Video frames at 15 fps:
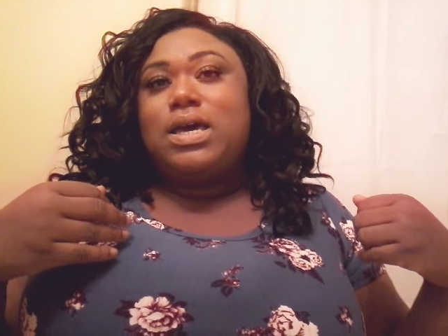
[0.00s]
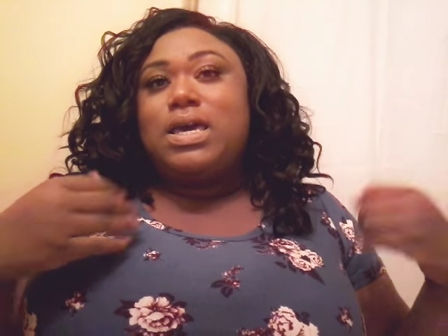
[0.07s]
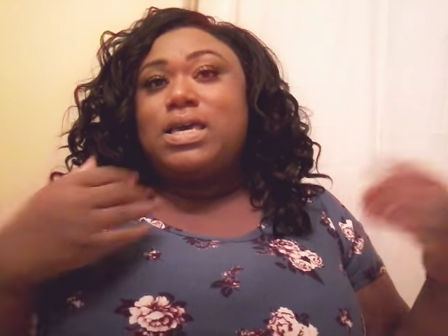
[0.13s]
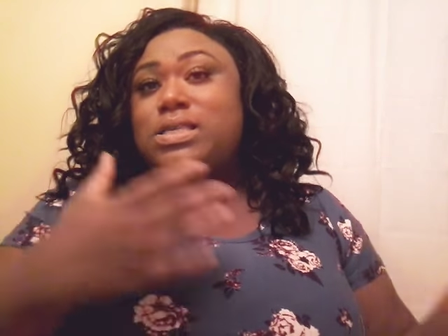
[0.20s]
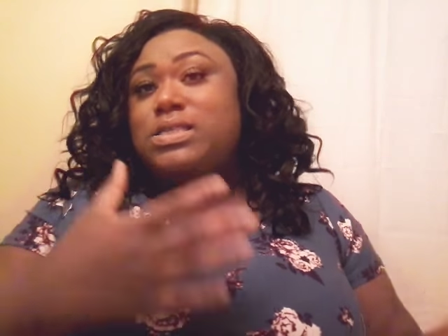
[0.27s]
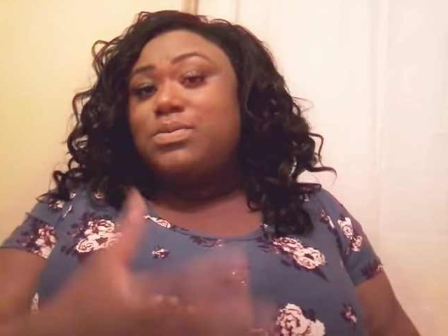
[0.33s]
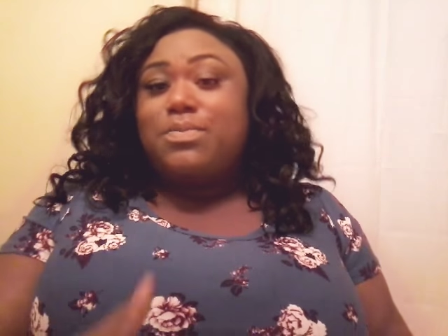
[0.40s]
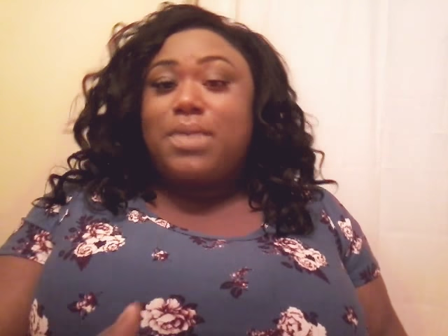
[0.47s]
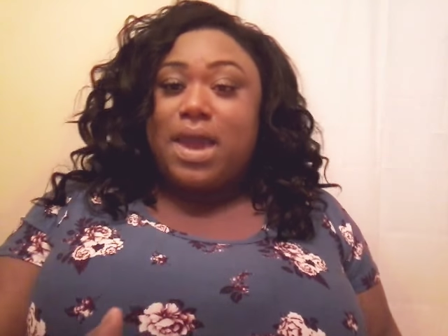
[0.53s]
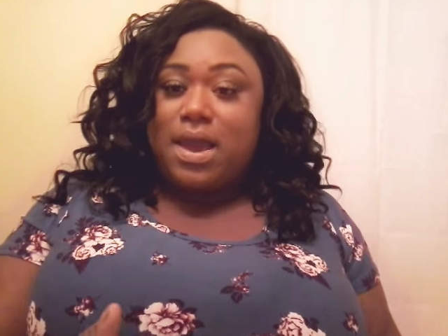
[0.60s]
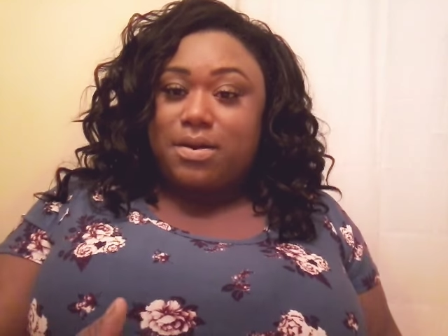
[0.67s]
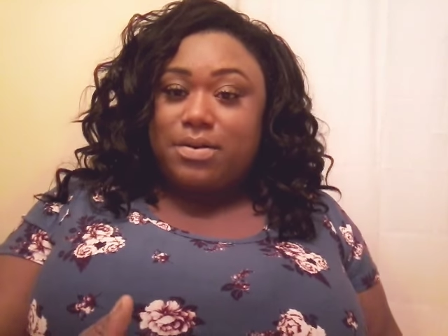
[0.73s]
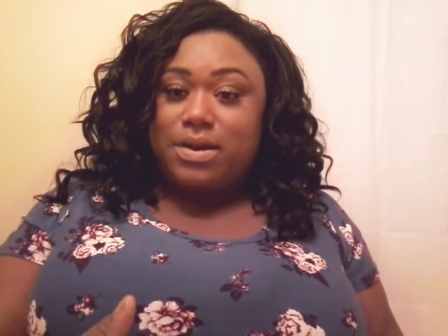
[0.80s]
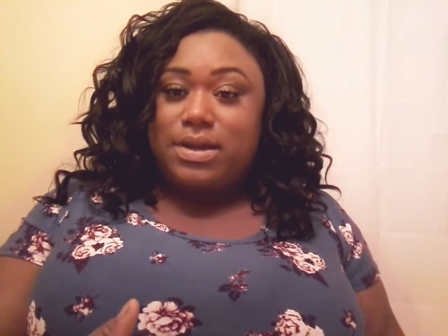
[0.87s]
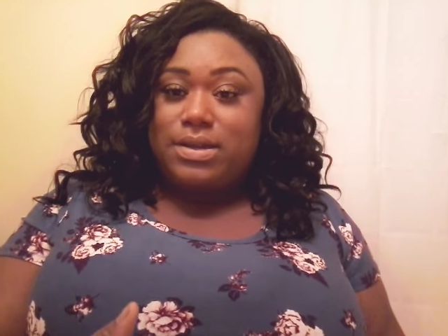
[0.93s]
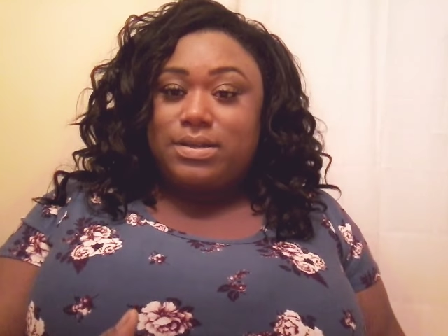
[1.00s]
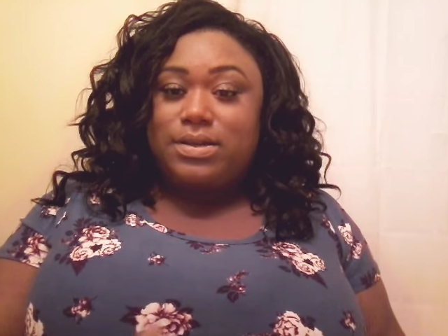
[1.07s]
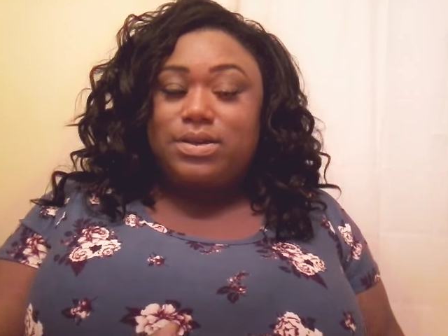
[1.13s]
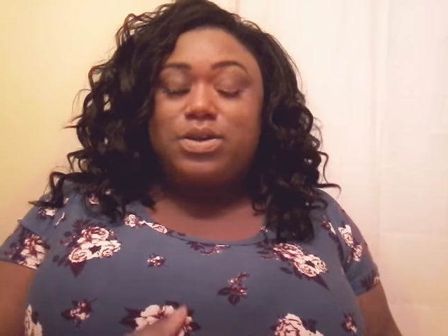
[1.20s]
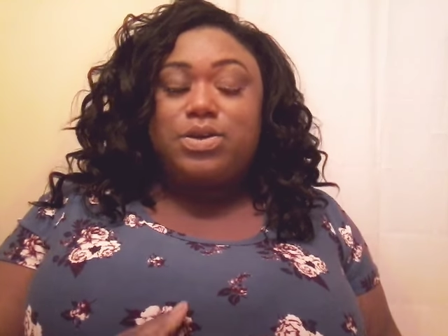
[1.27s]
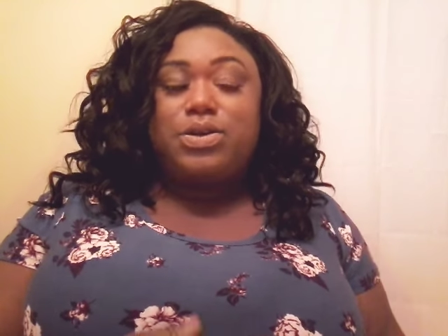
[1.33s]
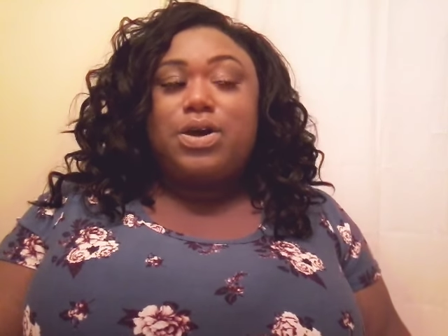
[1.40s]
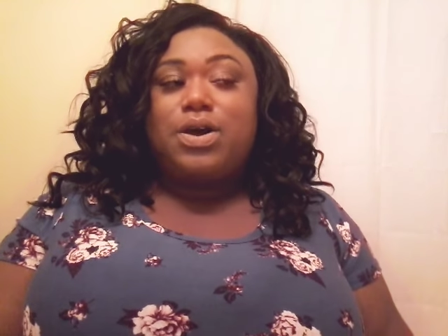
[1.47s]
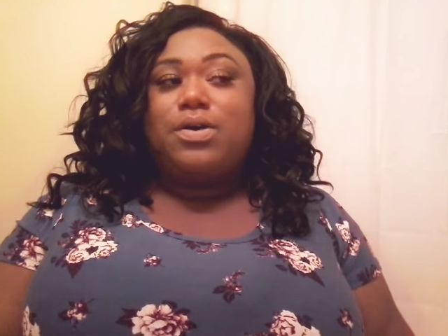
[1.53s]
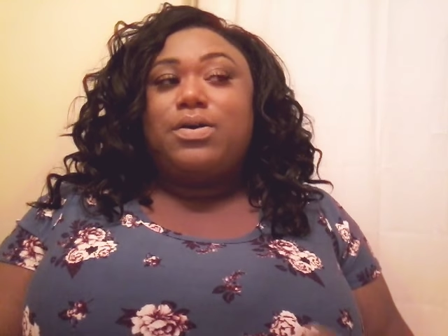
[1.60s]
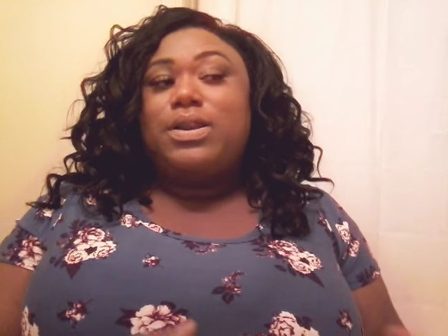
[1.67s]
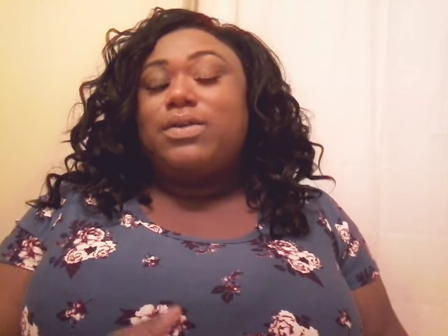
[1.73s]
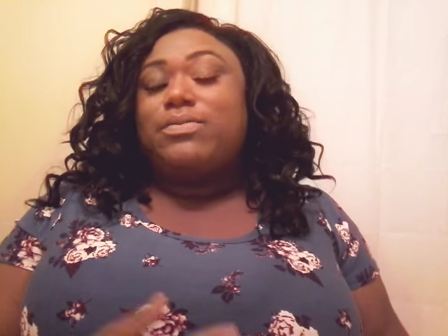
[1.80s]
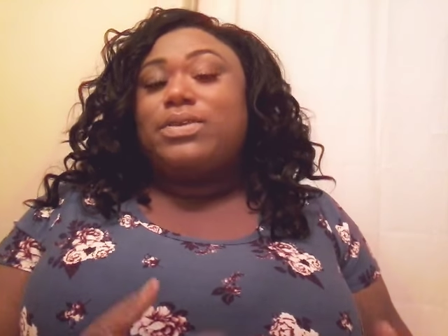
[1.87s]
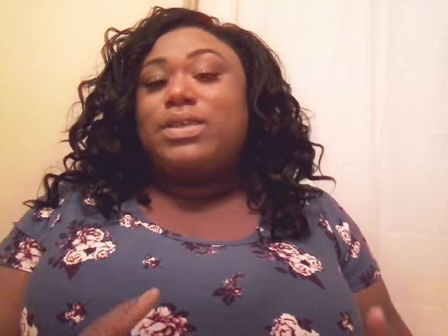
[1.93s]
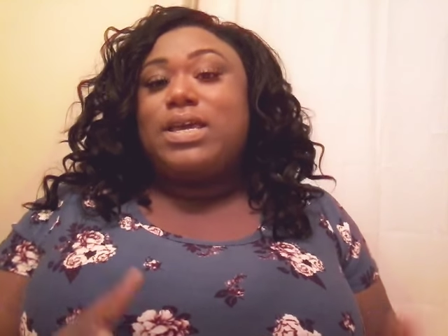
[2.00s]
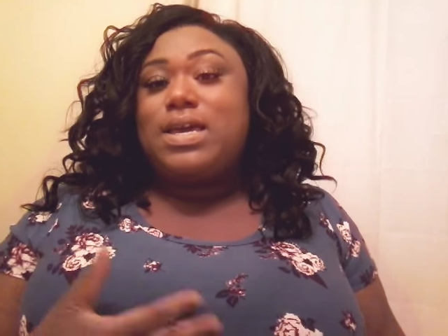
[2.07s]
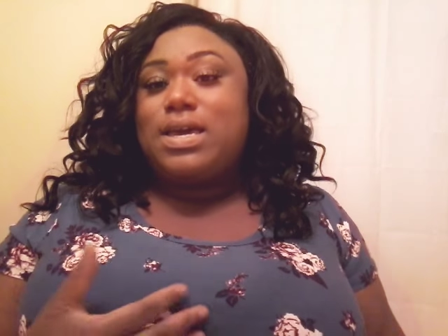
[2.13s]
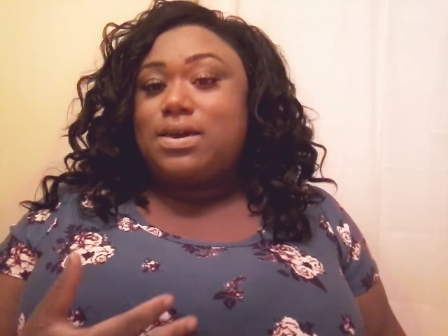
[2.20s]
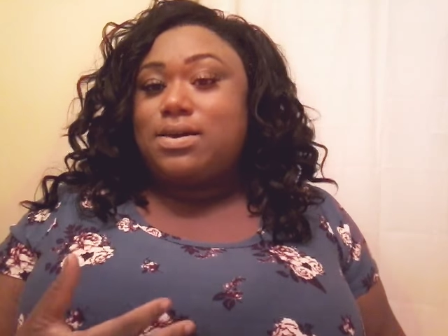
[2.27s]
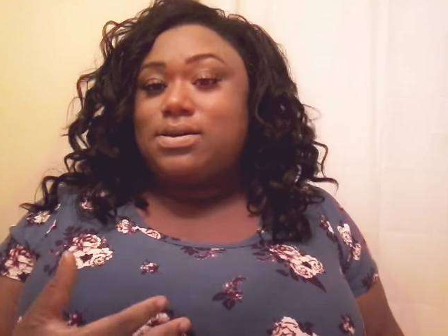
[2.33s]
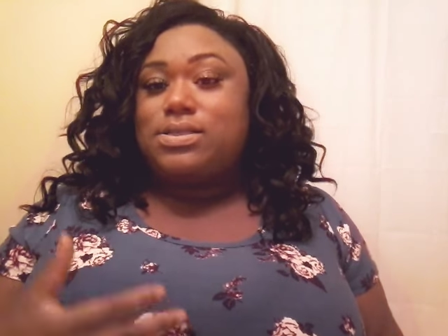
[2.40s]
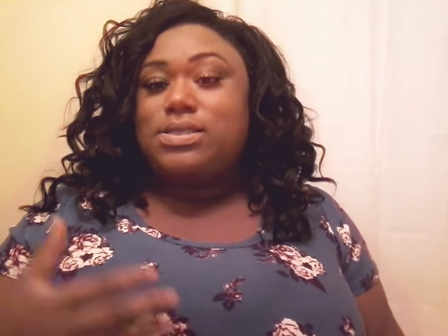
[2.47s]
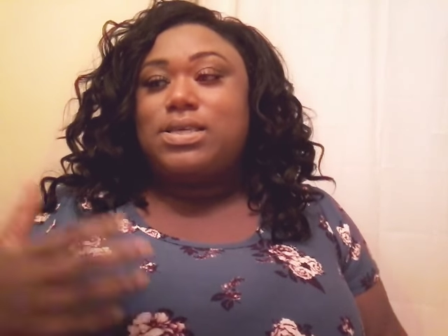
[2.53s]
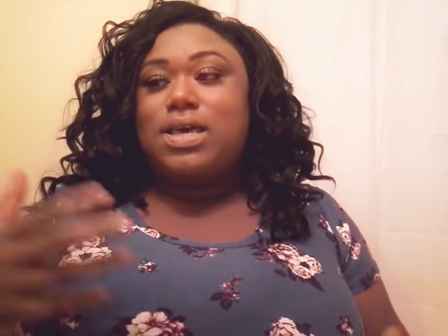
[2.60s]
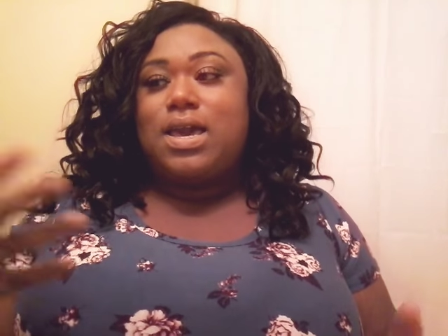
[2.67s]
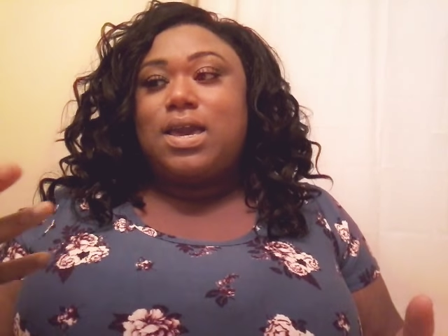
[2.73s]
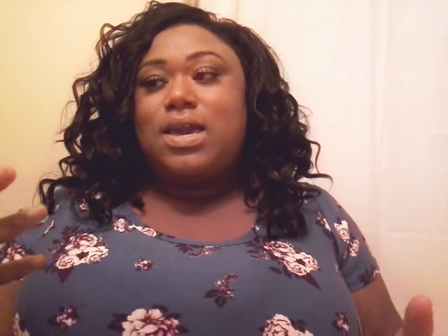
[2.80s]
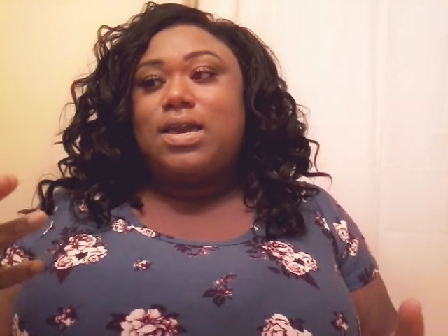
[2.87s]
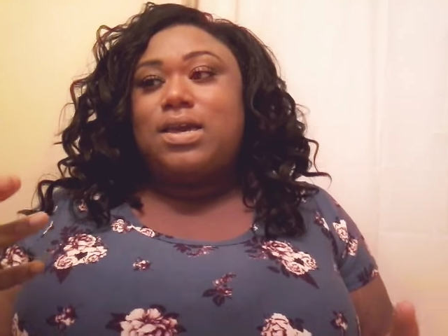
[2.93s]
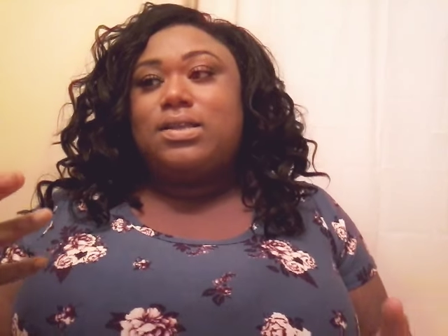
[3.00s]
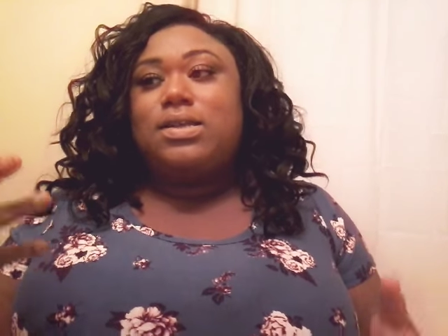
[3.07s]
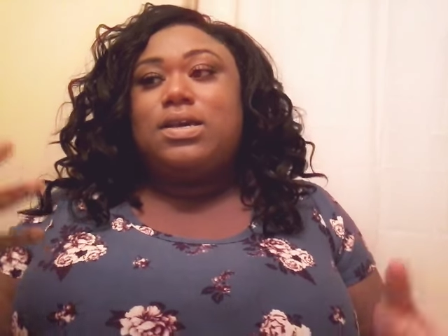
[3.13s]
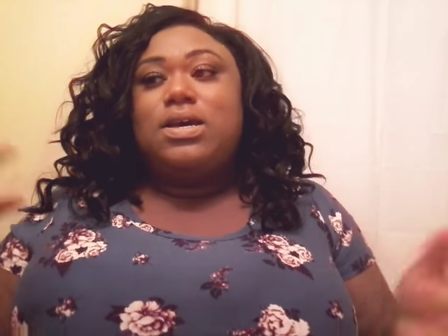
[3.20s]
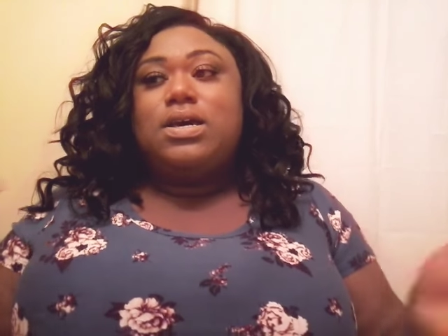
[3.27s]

is married, and everything else. And